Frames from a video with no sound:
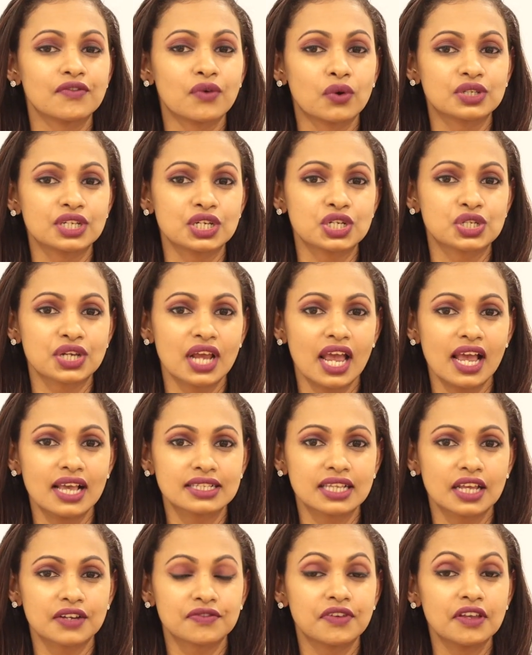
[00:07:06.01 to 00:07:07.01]
voting
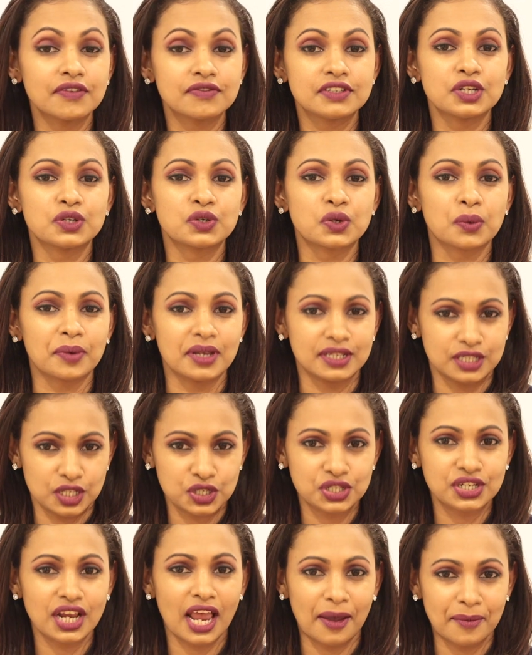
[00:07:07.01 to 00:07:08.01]
shares at 15 rupees a
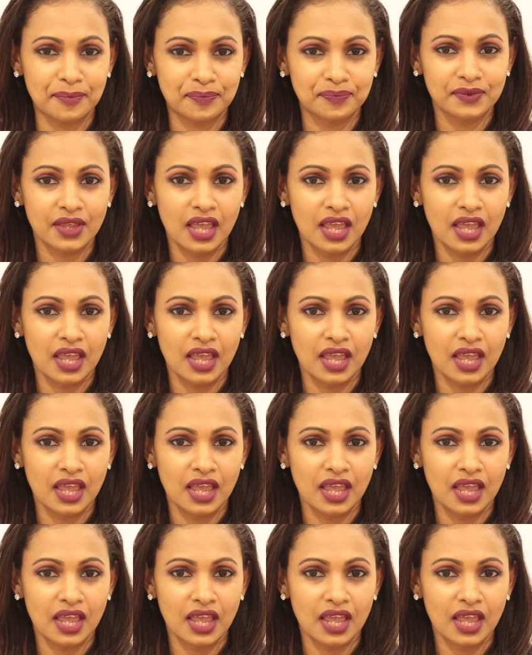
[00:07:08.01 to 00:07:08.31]
share.